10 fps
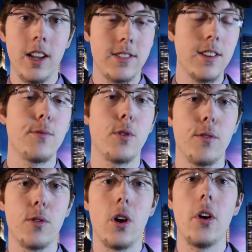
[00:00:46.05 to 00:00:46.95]
is in
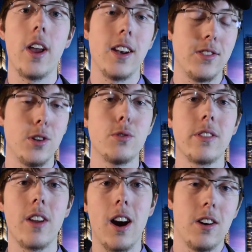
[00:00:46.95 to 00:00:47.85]
free-for-all and is
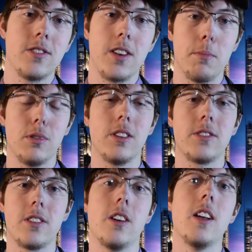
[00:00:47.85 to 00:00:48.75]
using the Iron Sight
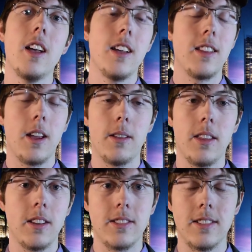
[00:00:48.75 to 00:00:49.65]
Ballista.
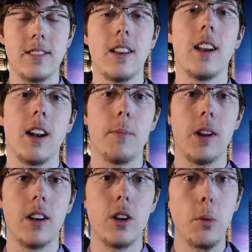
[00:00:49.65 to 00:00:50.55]
That's insane. I
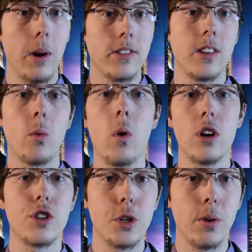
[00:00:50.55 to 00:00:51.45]
mean, you might see 1
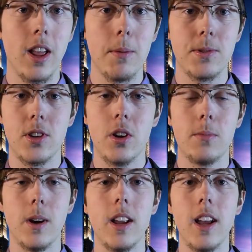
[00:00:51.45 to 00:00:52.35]
or 2 in an
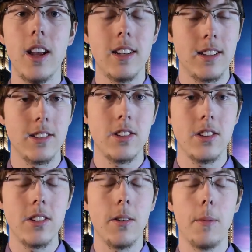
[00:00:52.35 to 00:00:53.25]
episode, but
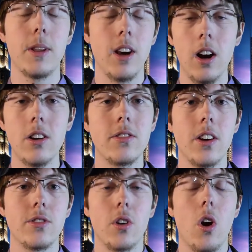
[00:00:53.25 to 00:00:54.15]
I mean, the Iron
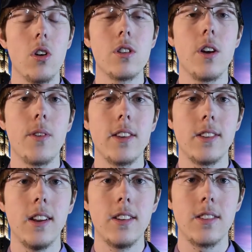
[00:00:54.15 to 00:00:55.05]
Sights are hard enough as
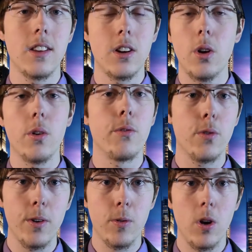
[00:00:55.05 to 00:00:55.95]
it is, and then go to
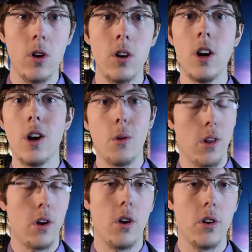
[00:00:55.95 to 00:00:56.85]
free-for-all, one
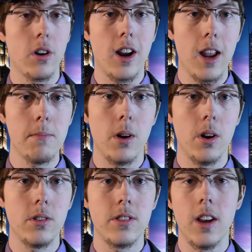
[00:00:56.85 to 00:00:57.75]
of the harder game
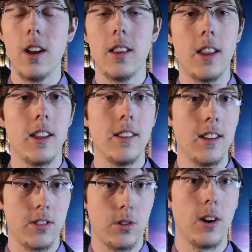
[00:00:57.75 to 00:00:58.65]
modes.
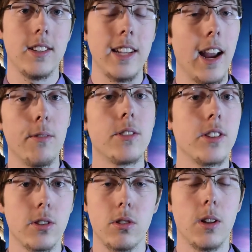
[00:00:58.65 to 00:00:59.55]
That's crazy. Every
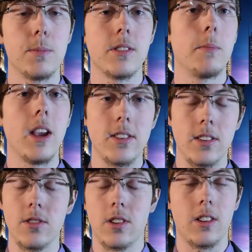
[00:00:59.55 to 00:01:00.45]
single clip is amazing.
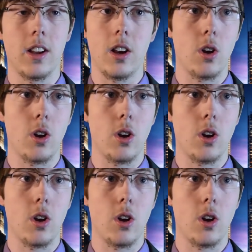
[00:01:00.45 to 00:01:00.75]
There's like